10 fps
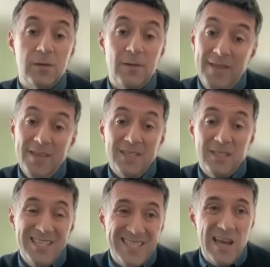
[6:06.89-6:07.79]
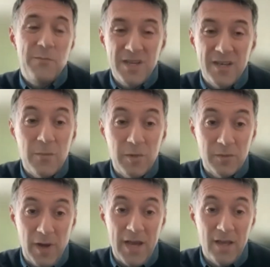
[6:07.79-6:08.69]
And this can be enabled
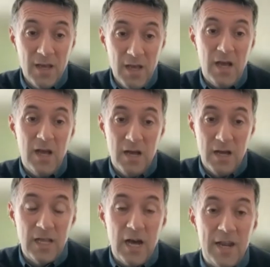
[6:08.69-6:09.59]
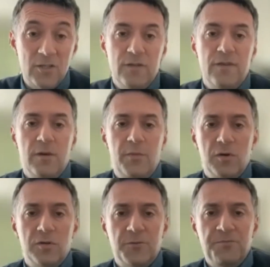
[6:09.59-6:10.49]
by a data-driven
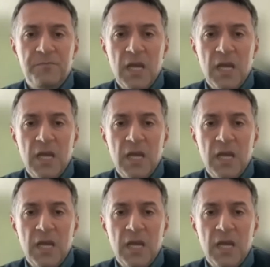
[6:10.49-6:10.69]
approach.